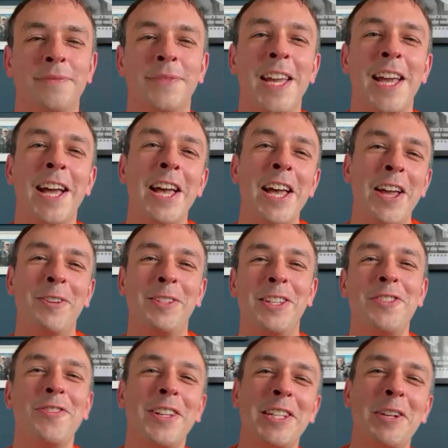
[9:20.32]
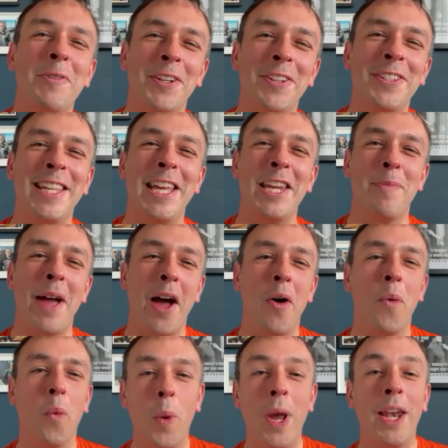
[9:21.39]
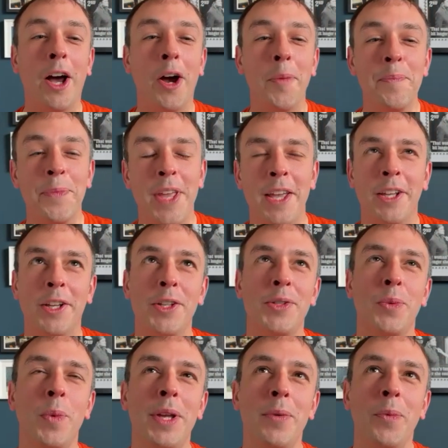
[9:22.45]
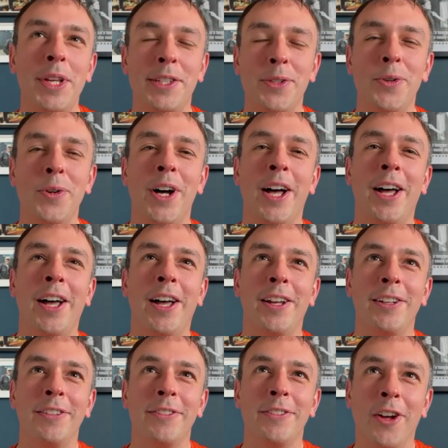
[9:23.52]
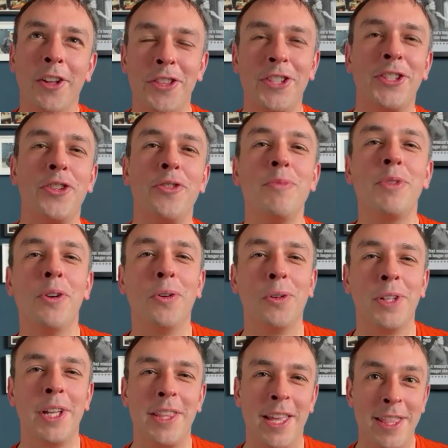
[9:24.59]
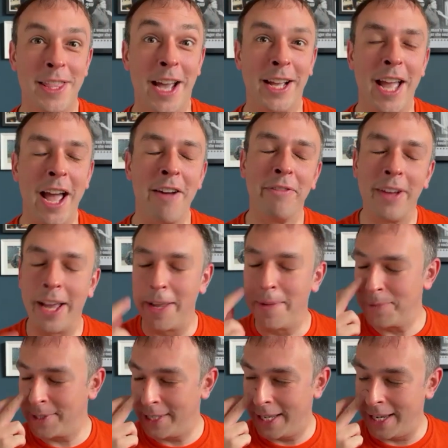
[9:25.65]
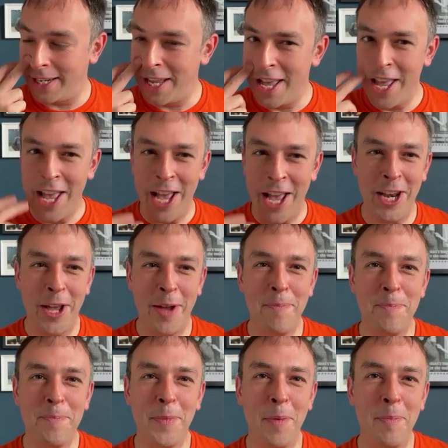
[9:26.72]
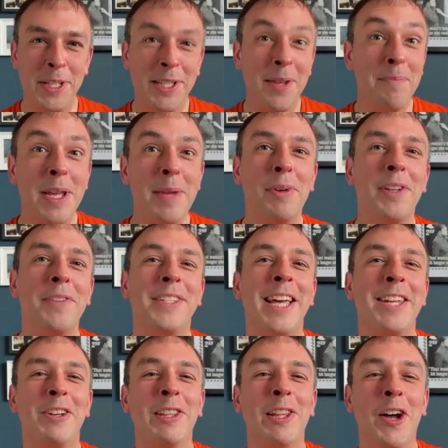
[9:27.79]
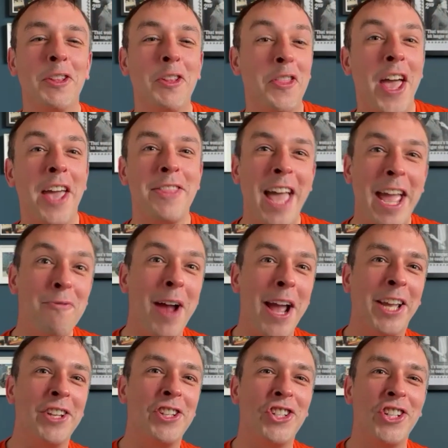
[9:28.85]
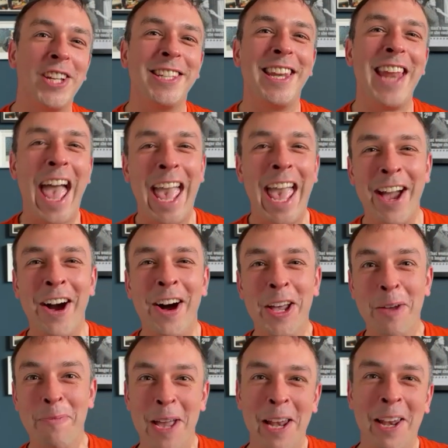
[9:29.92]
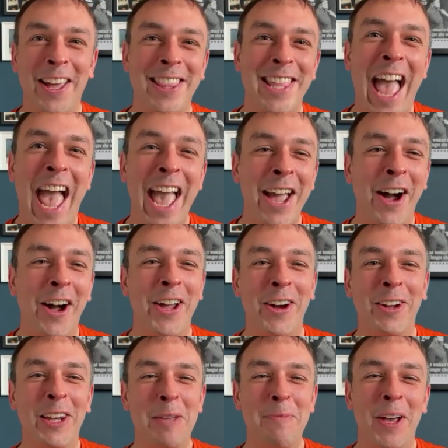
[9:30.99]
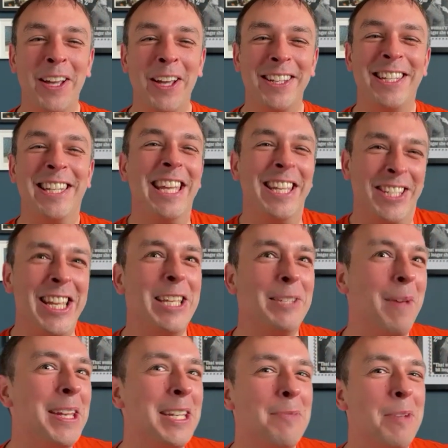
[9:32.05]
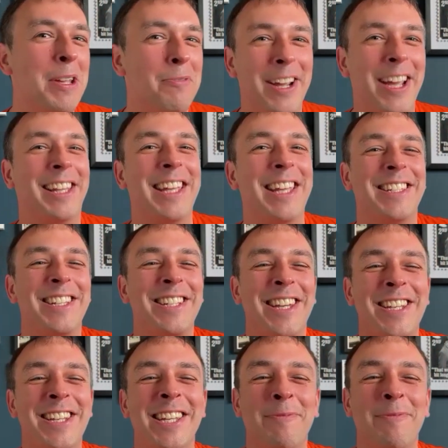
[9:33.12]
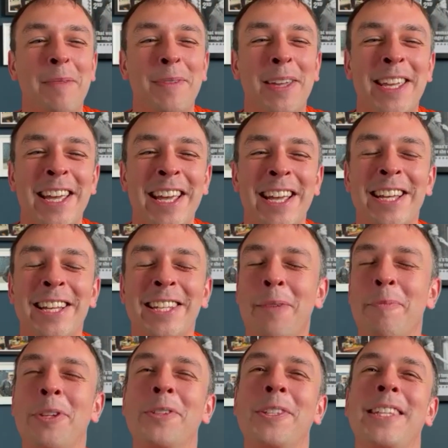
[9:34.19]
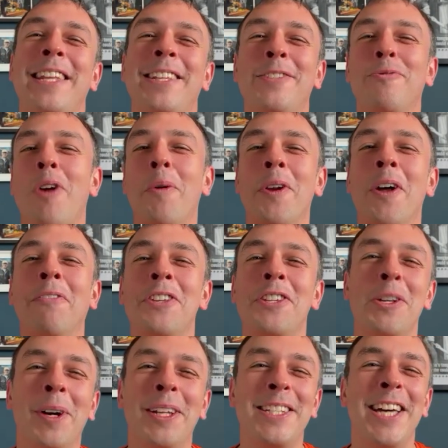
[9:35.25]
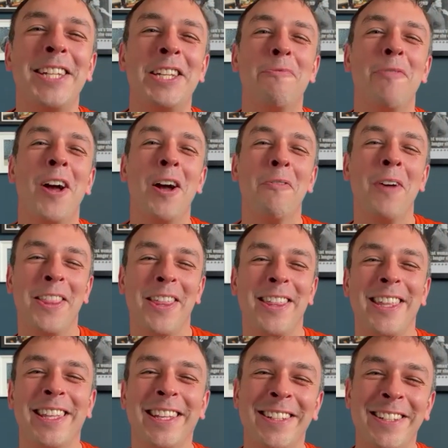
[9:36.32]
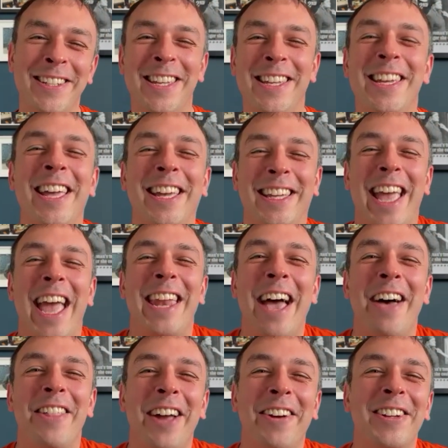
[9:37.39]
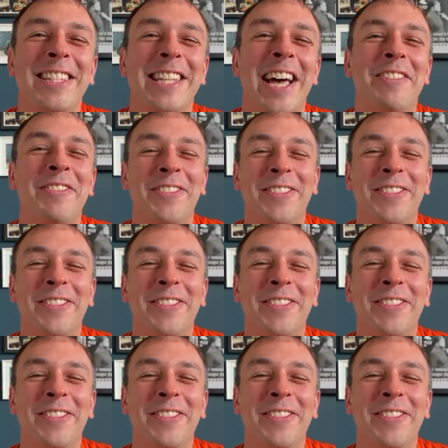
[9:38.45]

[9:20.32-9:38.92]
Yeah, it was interesting what you said about Willow, because we saw her on the Zoom call in that cafe scene, and but some people have said online that they reckon she's an AI, a bit like the AI Ollie, but she is meant to be real, isn't she? Just maybe someone who sends Rowan off to do her dirty work rather than getting out there herself.